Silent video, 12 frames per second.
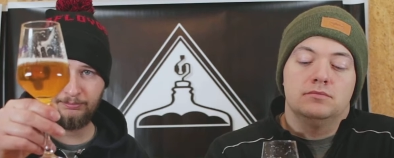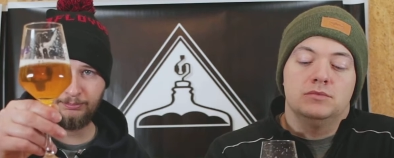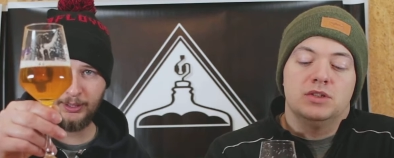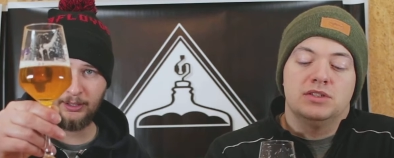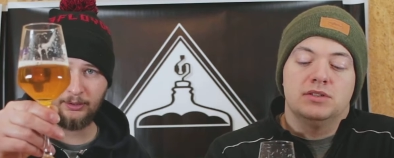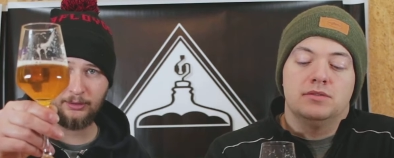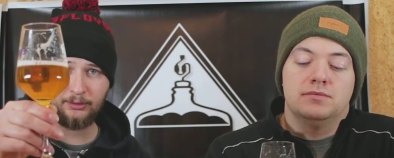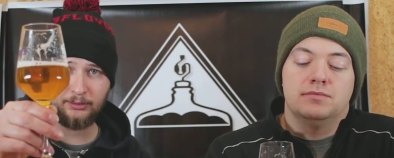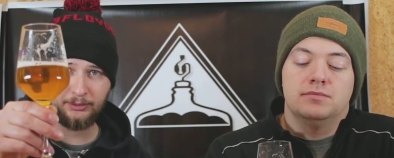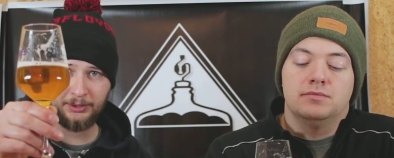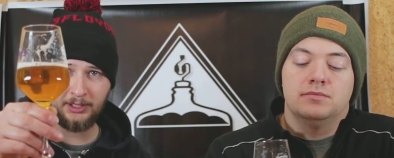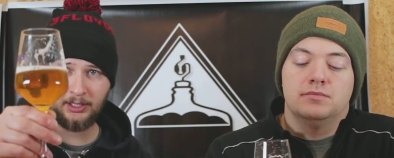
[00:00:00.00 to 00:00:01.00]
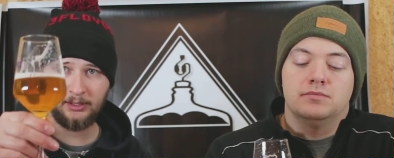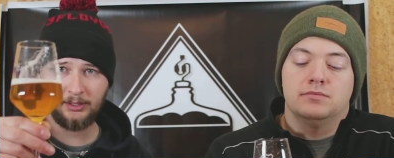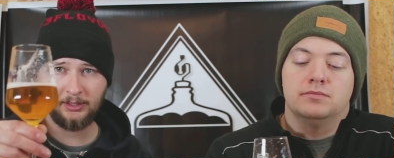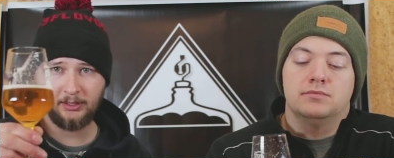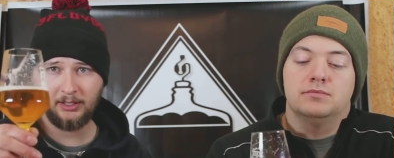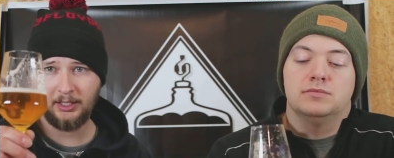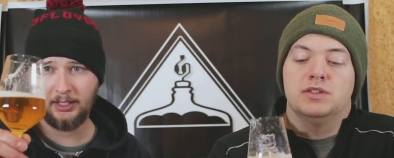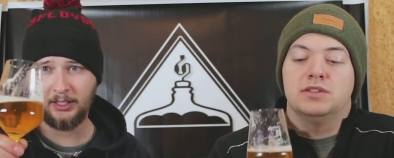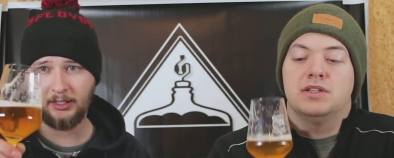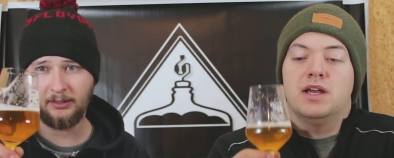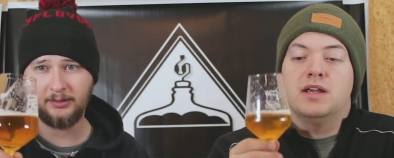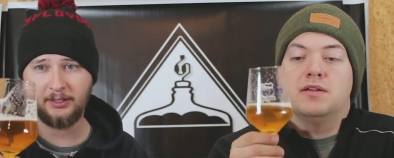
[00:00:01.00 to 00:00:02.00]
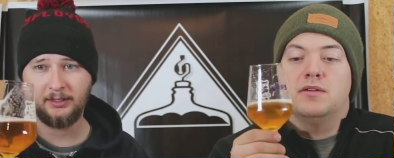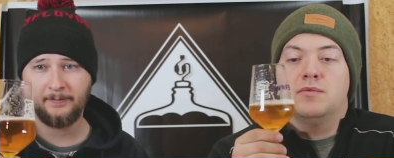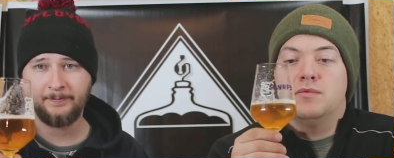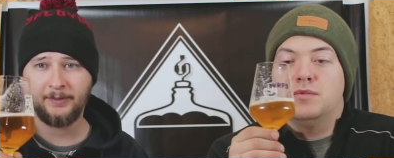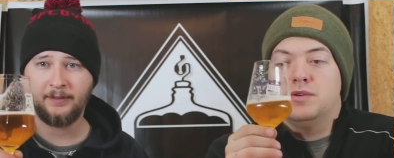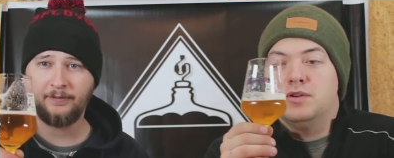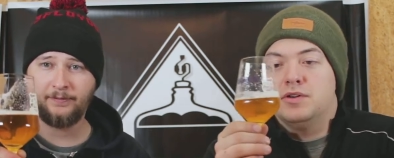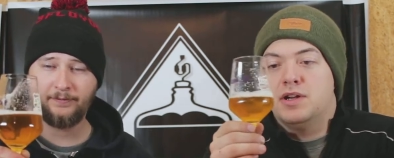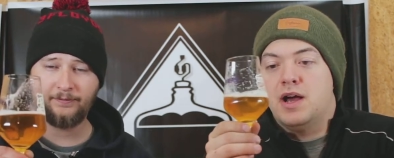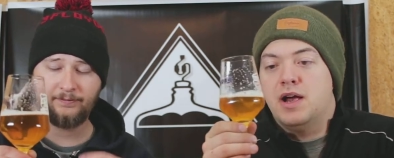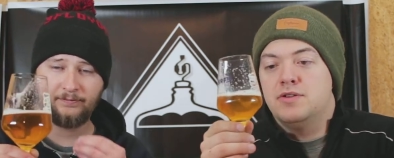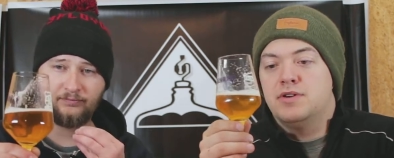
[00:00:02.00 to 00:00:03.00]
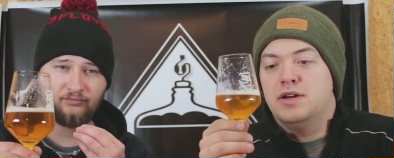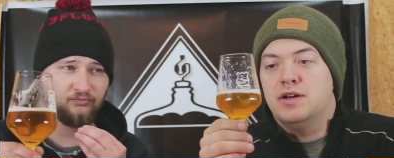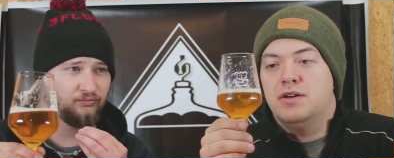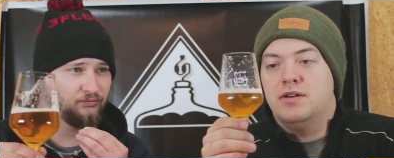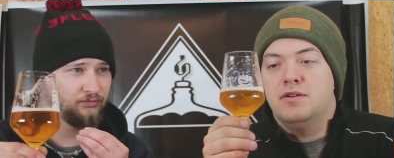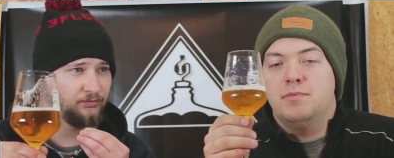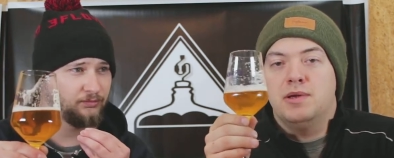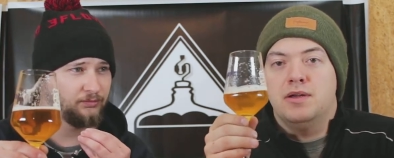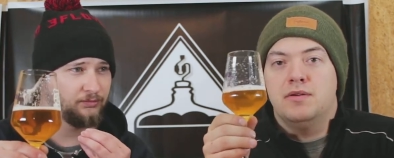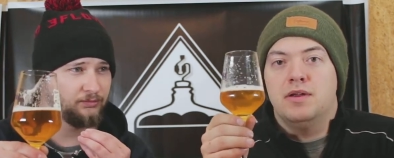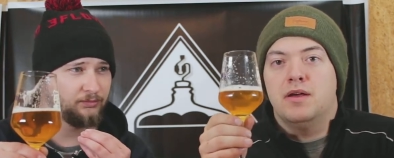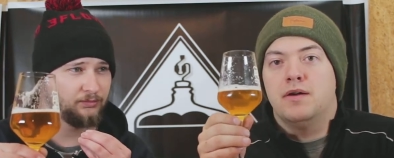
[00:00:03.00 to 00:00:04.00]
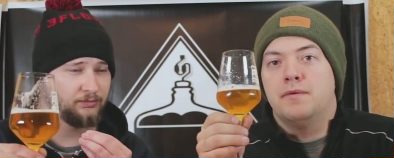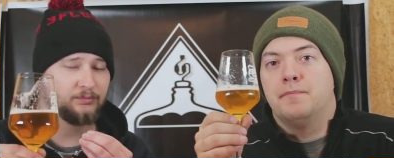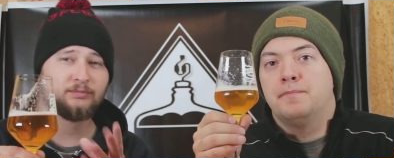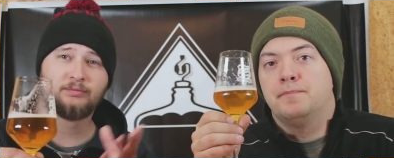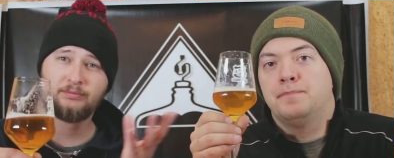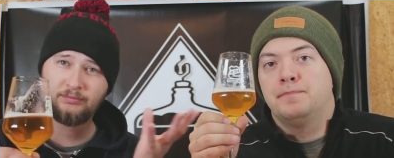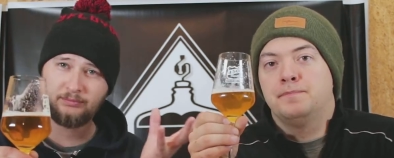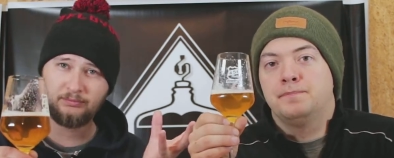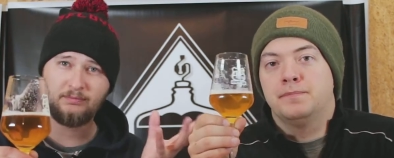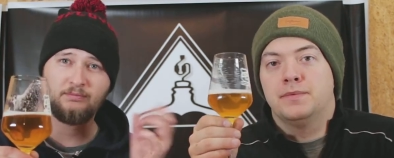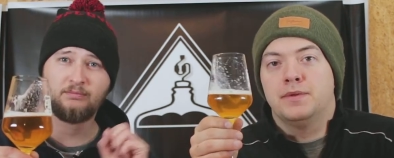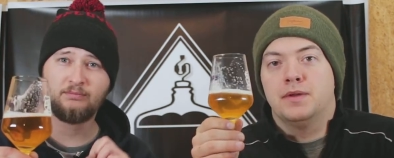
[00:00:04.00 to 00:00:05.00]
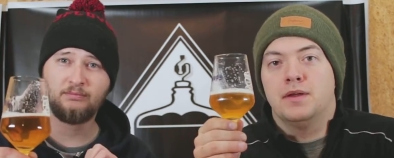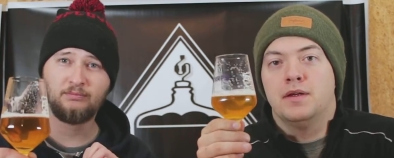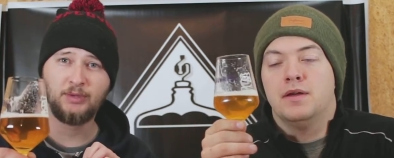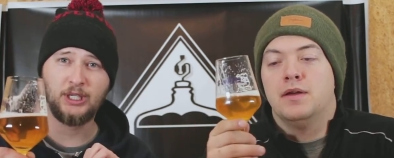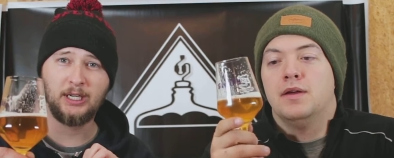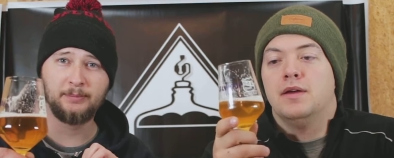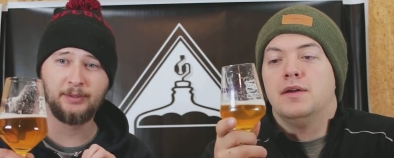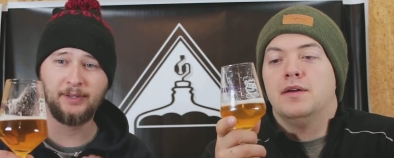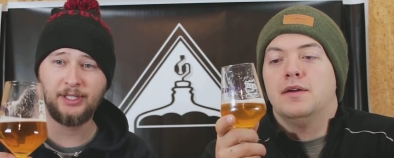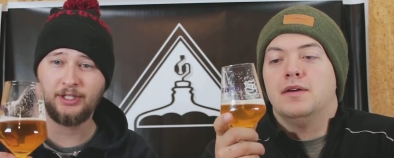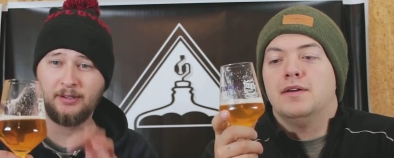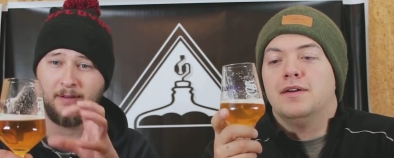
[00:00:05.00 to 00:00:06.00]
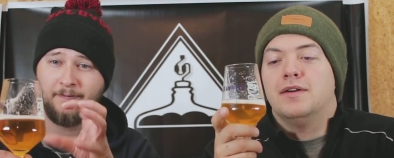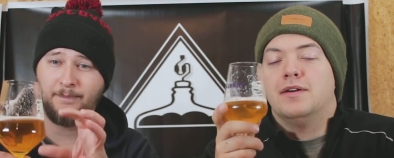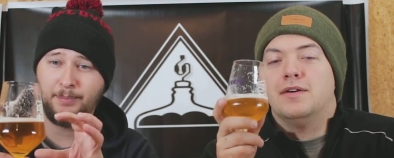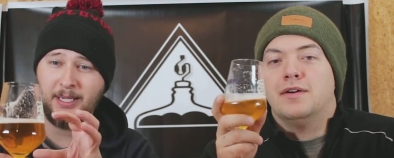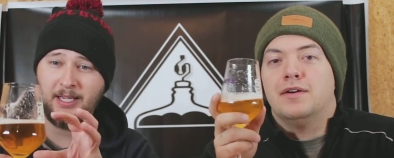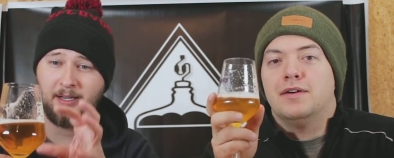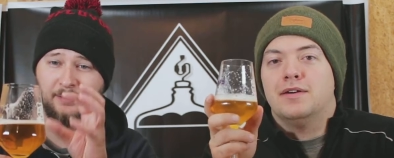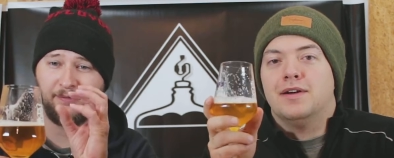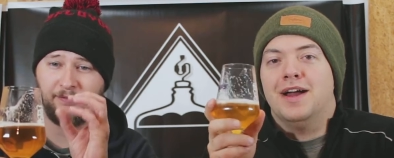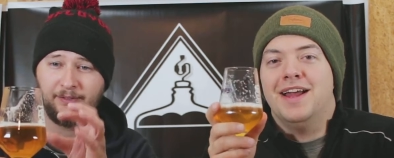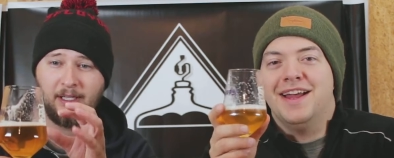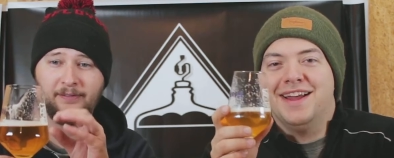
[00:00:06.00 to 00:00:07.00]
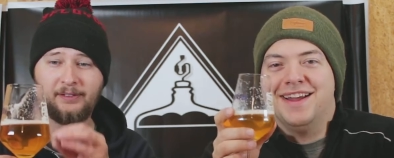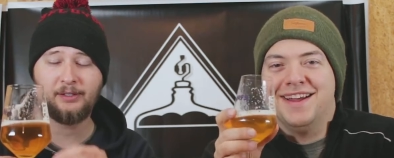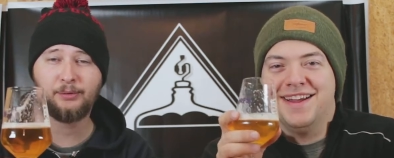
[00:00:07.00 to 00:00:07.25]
Speaker 1: Pretty gold color. Looks uh, like
Speaker 2: you're dehydrated and you peed yellow.
Speaker 1: Good observation. Big, fluffy